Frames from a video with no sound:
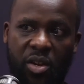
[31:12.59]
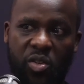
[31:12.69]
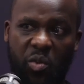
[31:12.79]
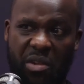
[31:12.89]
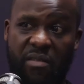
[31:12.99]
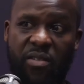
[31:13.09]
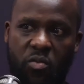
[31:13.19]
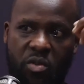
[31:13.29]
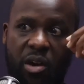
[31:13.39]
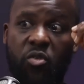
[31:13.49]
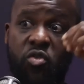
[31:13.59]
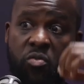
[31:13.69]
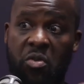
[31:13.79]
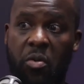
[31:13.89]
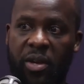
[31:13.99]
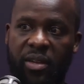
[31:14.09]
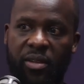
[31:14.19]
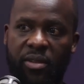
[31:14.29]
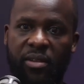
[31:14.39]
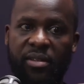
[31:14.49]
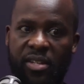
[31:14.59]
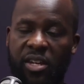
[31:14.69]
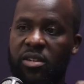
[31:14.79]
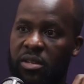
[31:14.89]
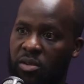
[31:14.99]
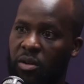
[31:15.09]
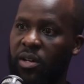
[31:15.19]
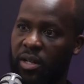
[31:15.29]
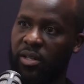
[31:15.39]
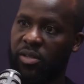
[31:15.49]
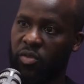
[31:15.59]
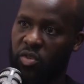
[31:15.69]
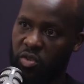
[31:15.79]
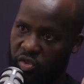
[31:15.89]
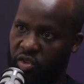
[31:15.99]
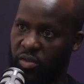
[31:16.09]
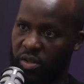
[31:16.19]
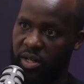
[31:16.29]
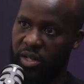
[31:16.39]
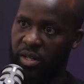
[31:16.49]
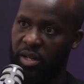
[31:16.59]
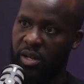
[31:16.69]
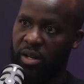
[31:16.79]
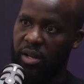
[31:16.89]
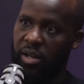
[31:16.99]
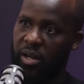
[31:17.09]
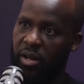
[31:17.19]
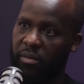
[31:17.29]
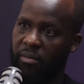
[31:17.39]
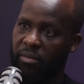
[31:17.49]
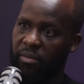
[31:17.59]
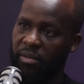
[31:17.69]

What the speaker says: So even without you knowing, they take your girls or your children and